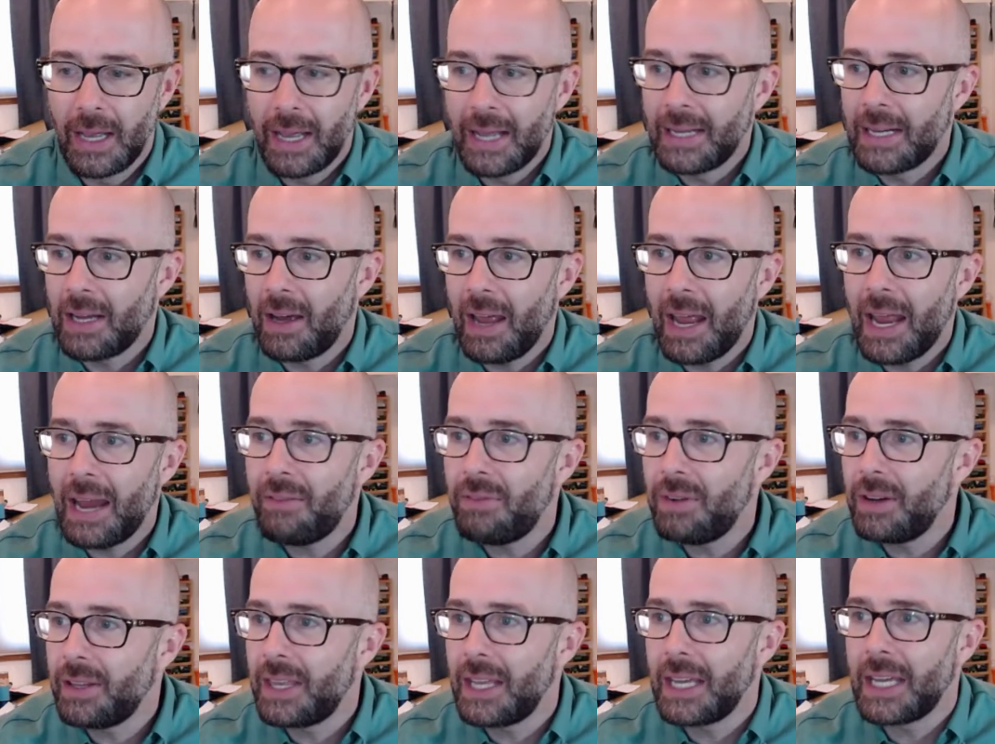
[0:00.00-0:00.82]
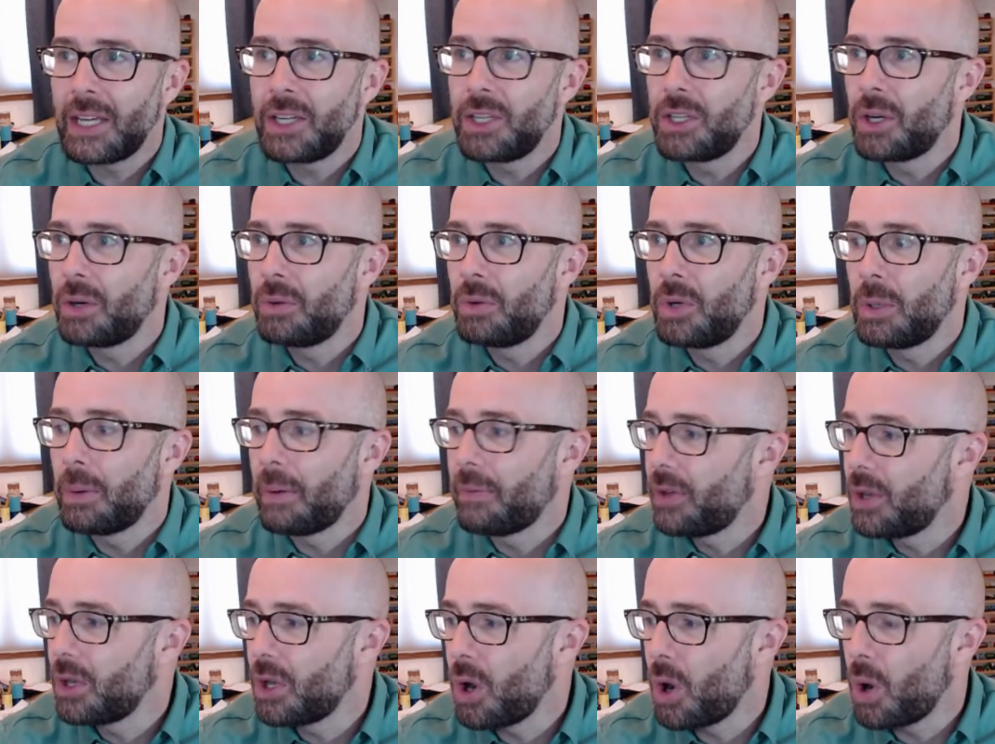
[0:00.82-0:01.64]
Now, everything in your room,
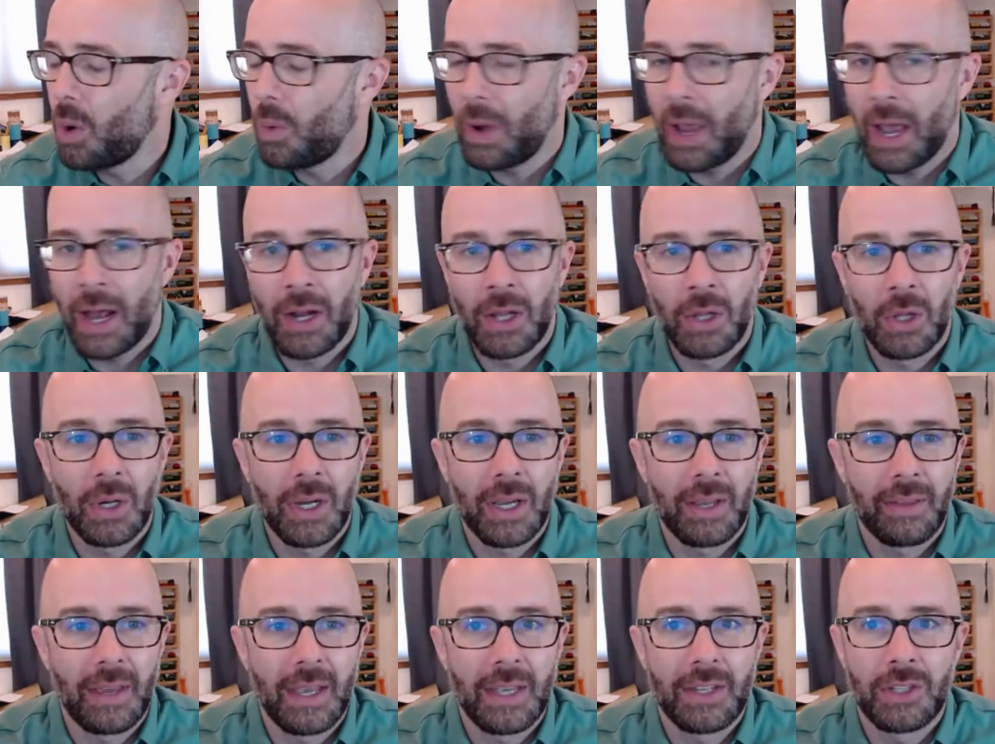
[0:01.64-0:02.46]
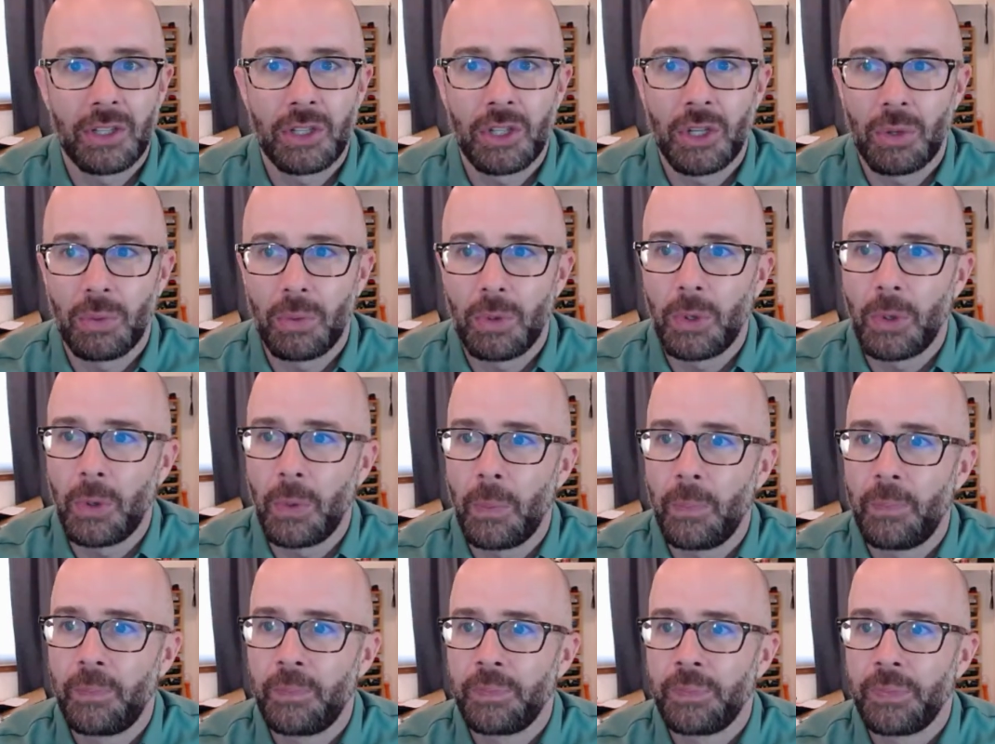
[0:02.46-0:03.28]
if you go around and look at things in your
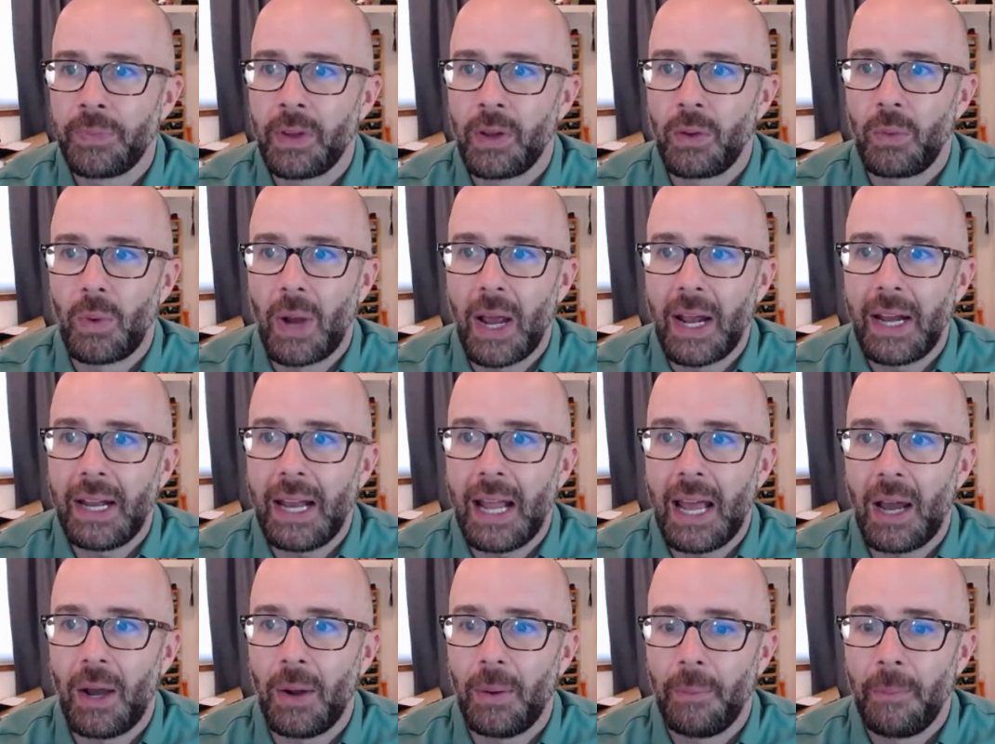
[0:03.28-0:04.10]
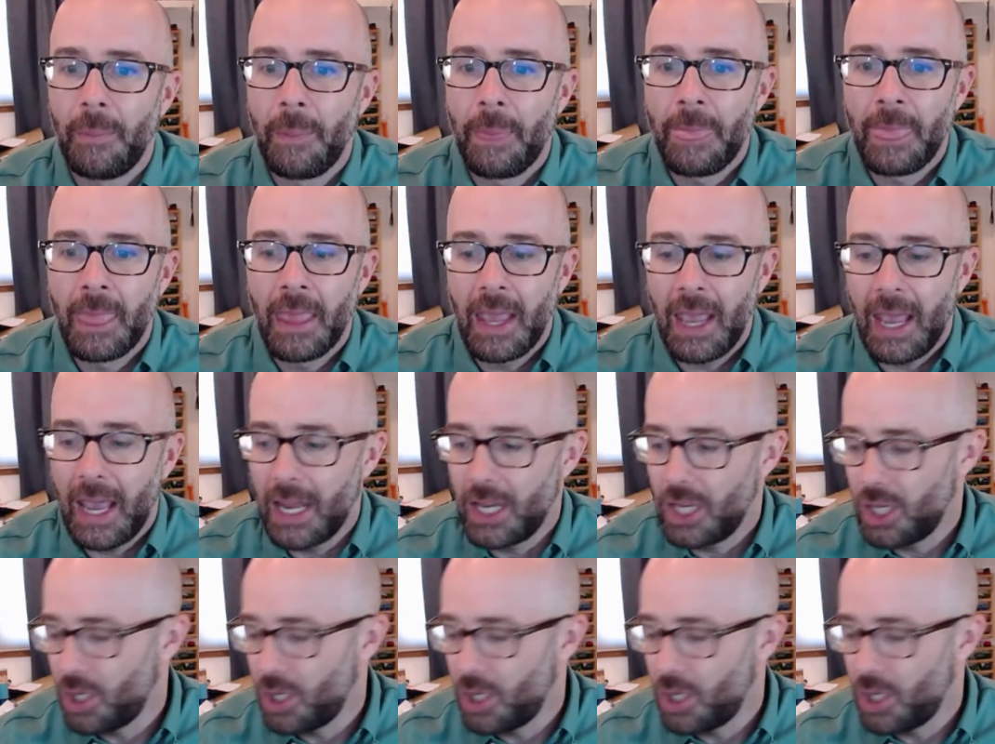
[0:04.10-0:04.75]
room right now, and